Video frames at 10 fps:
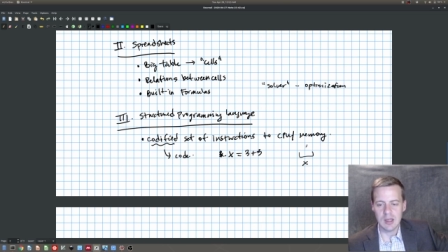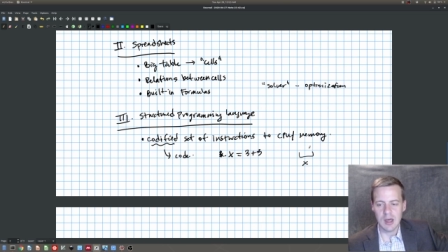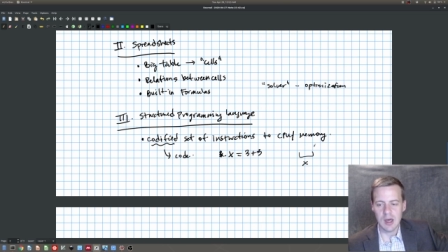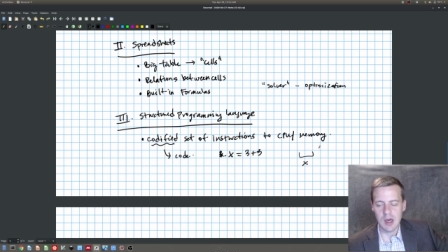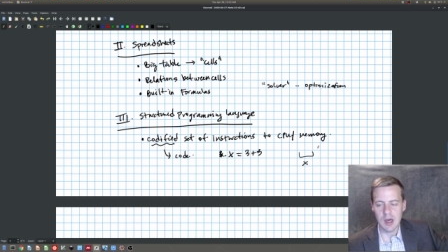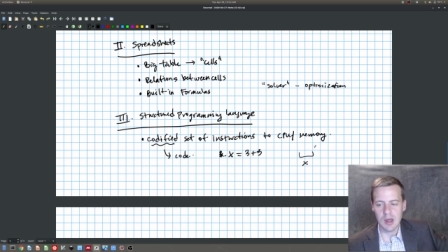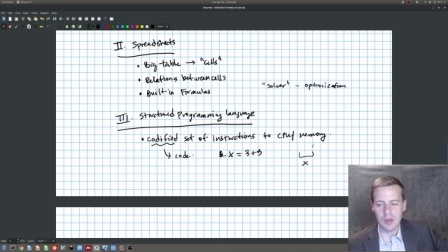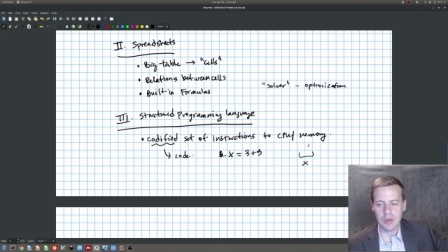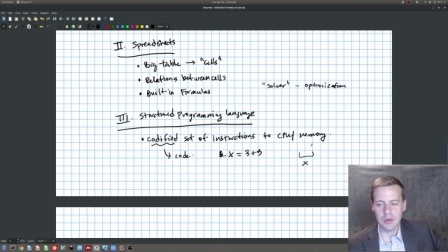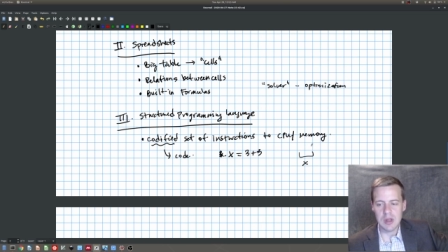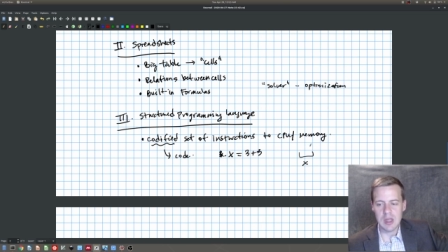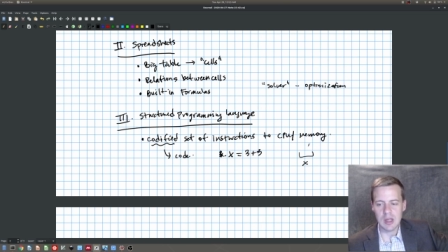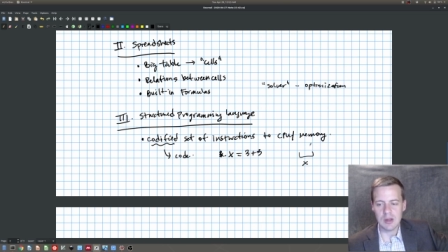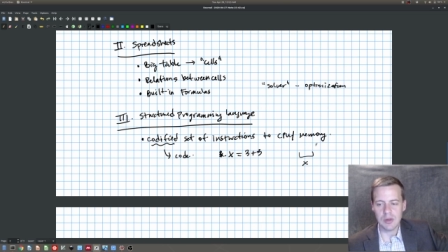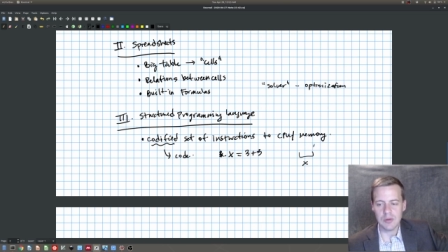3
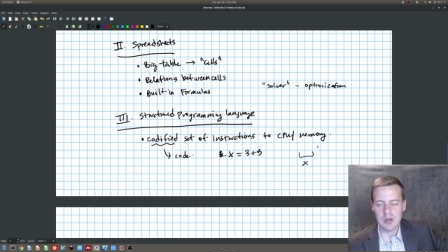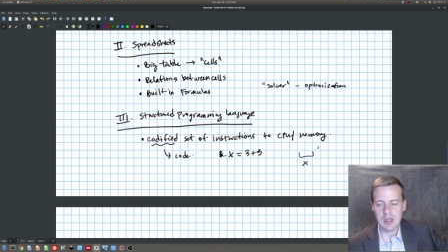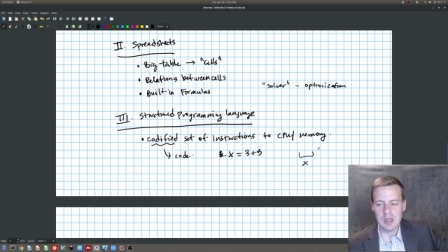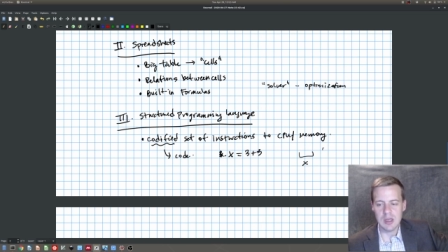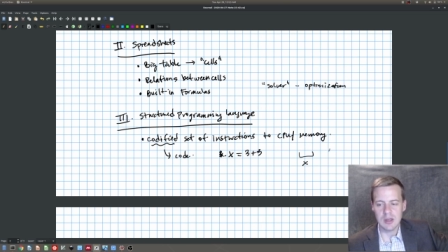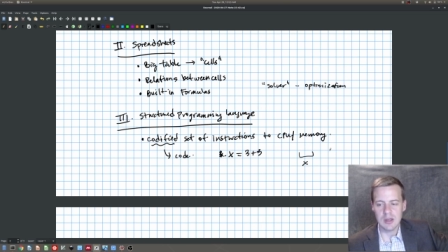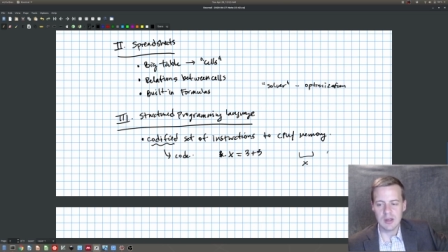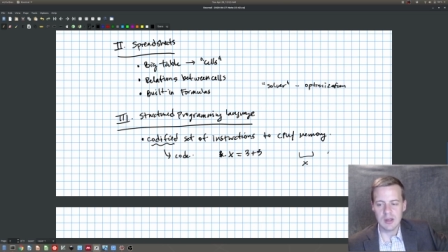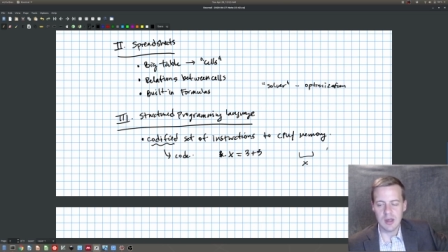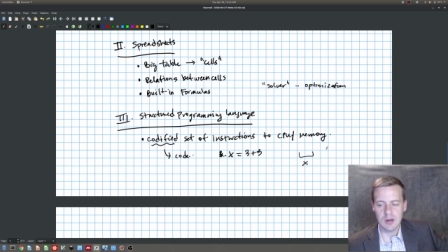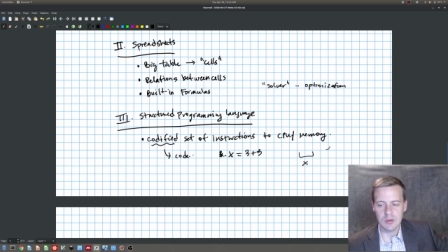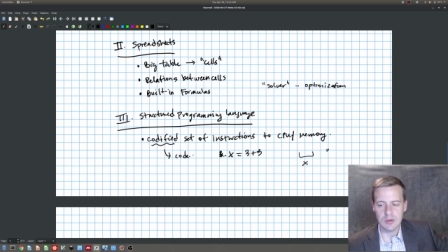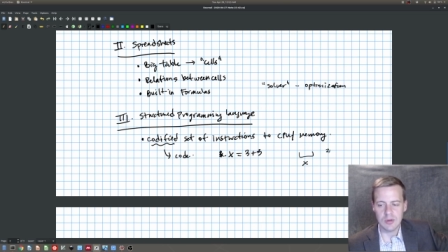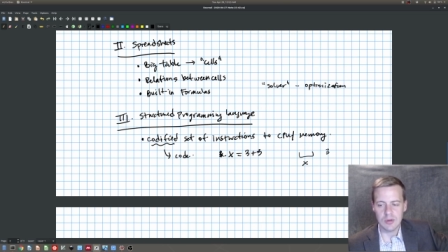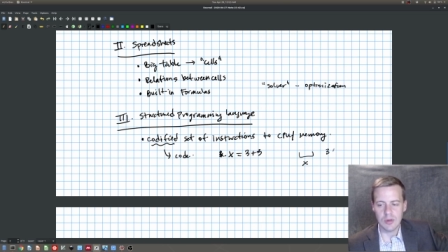and 3, and it will
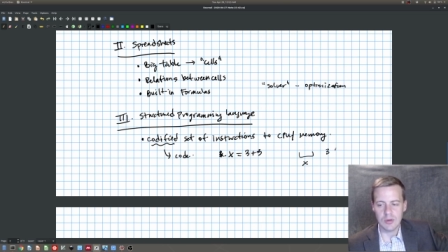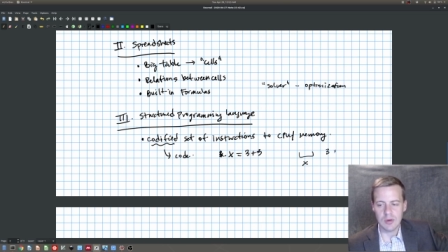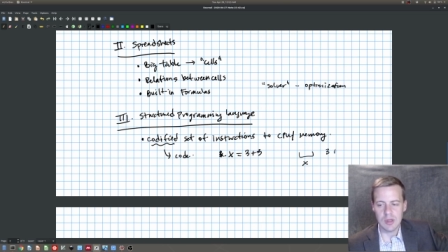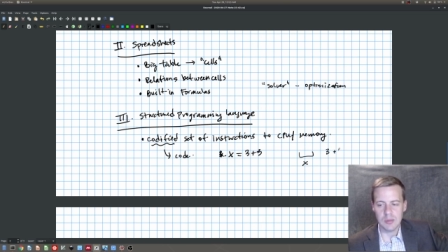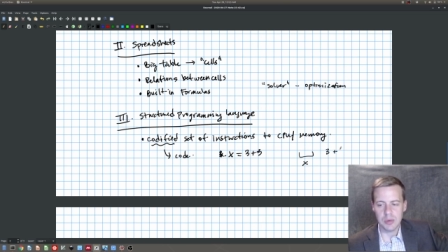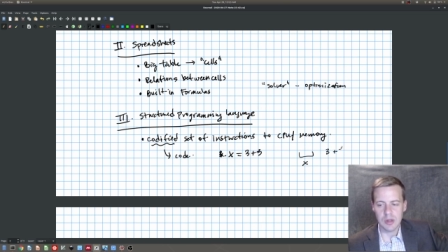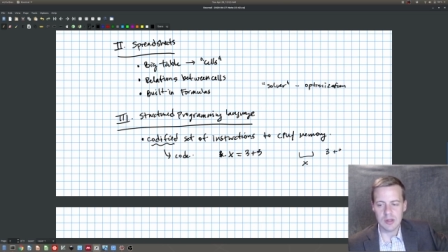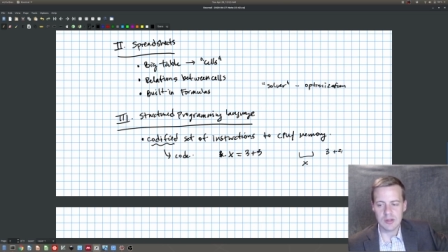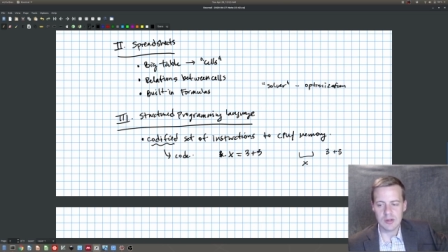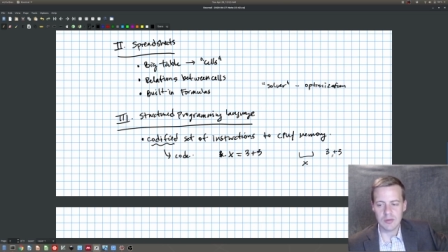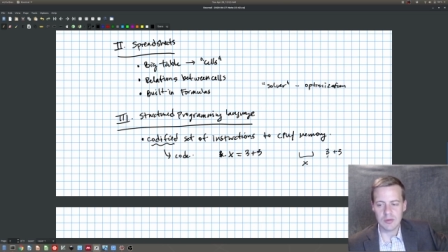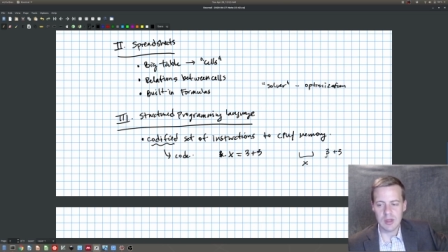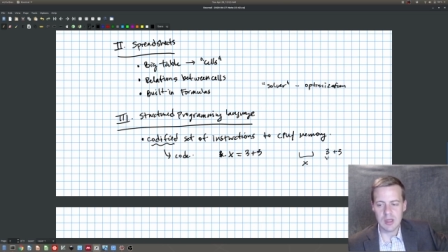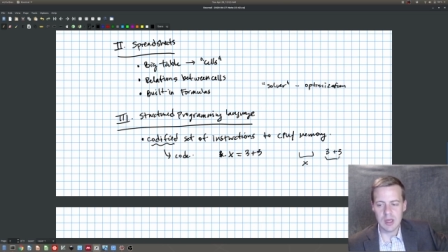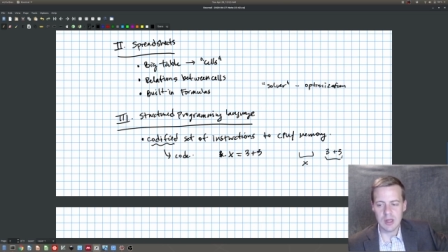do 3 plus
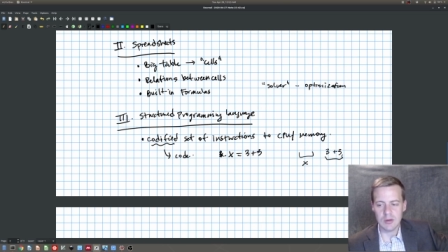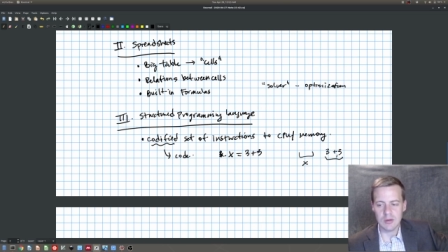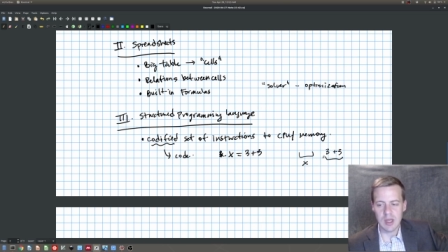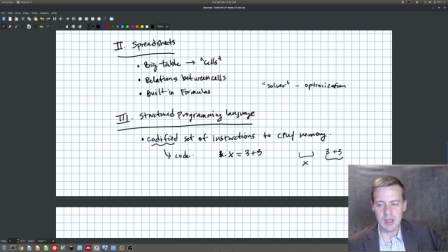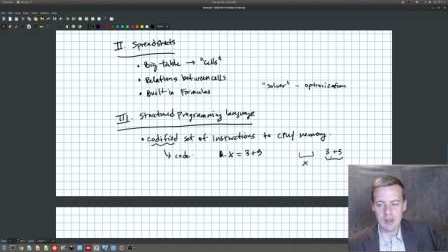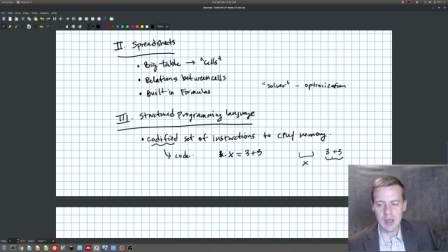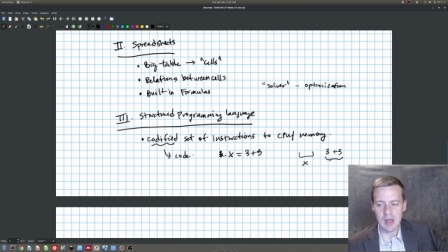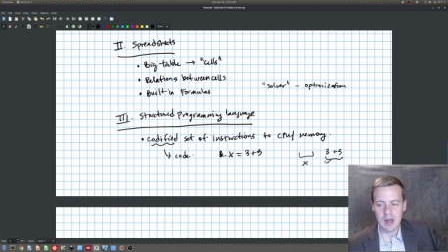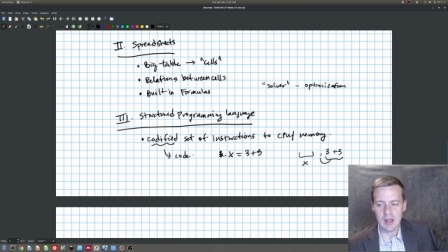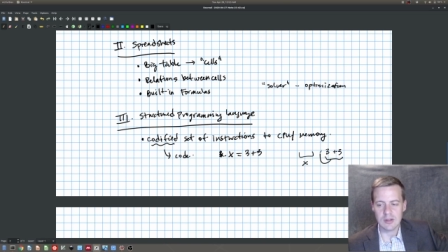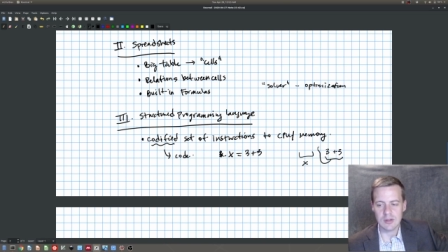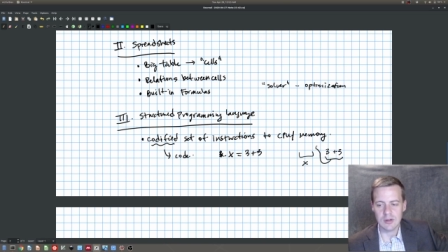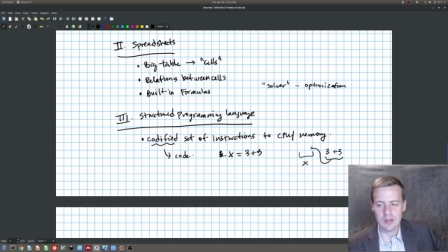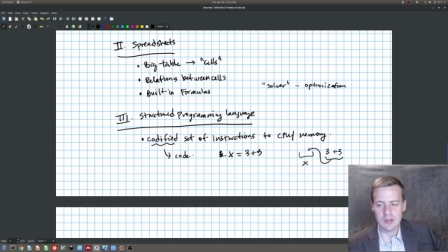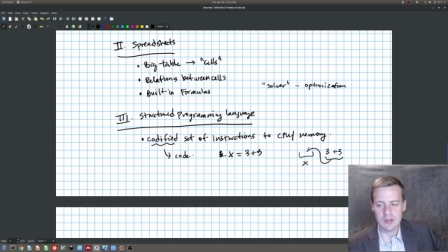3, and it will take that answer
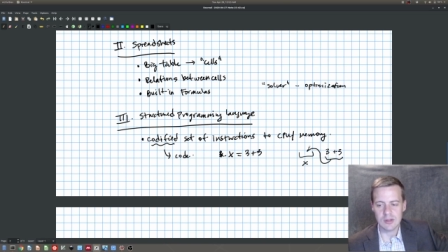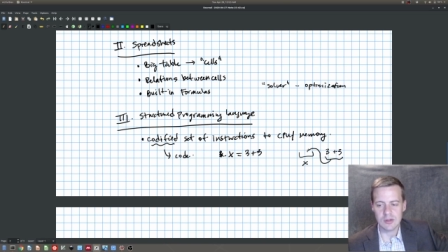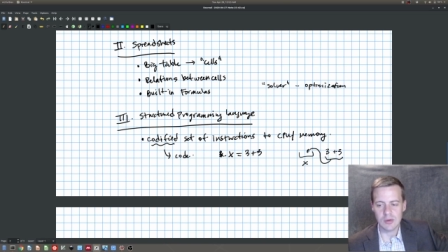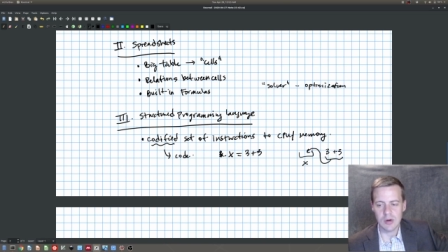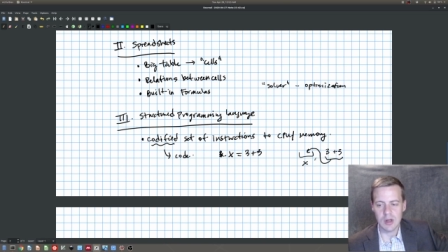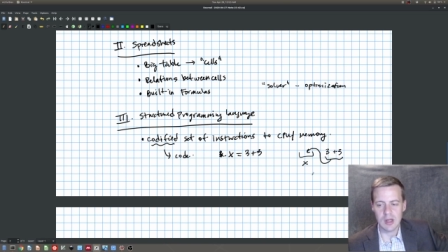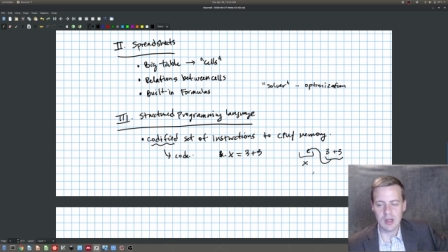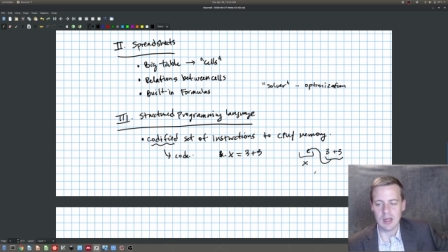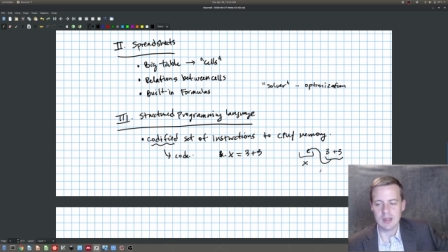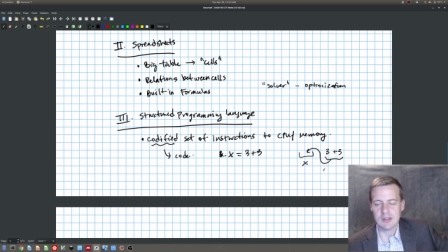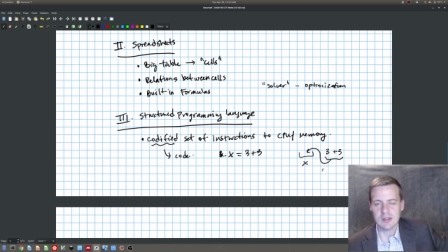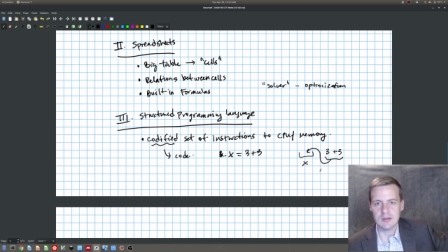and store it in x.